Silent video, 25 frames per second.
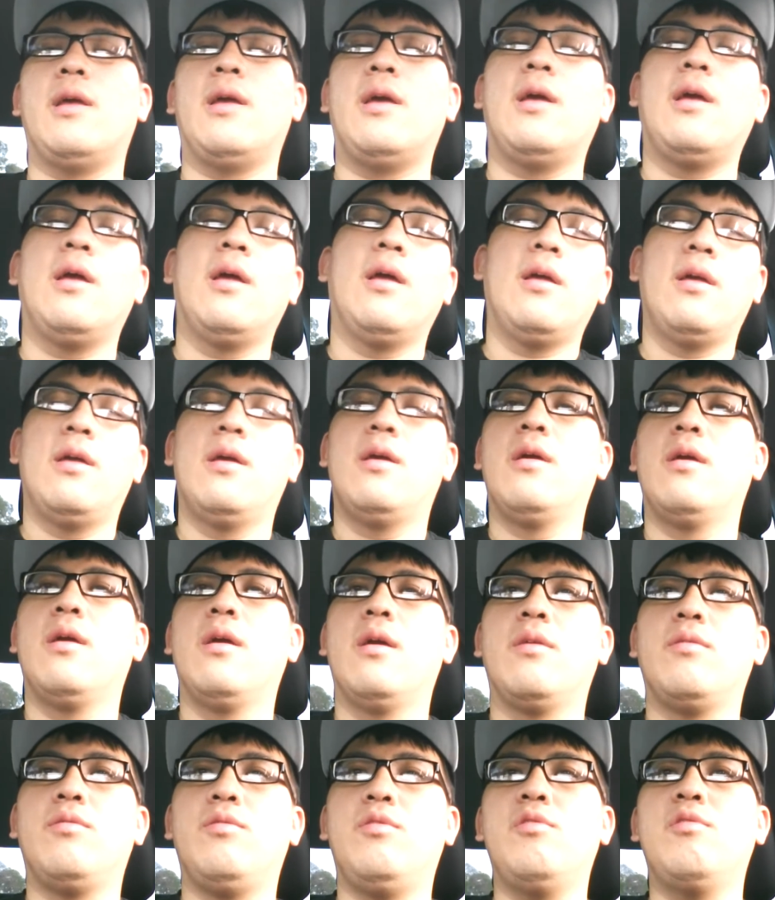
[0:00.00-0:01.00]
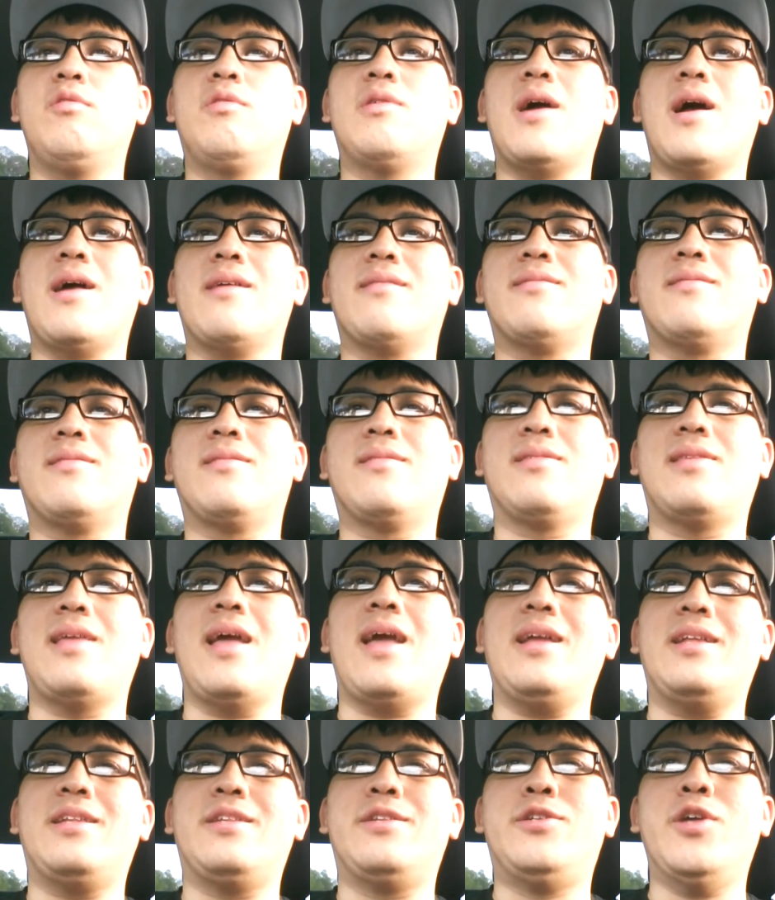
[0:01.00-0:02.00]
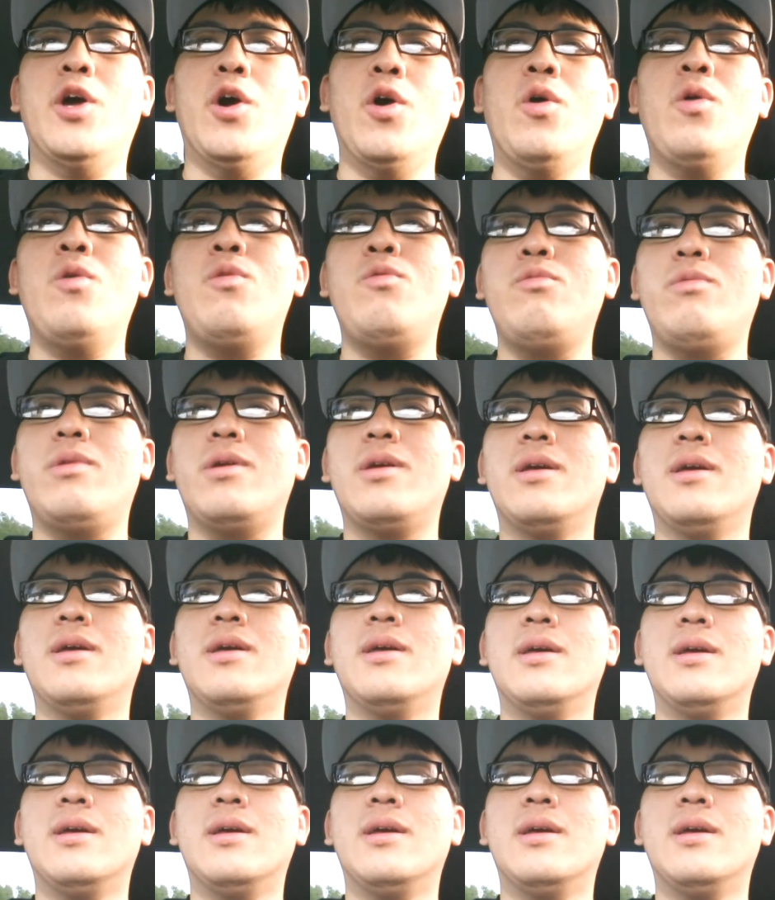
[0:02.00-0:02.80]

Uh, you guys stay tuned,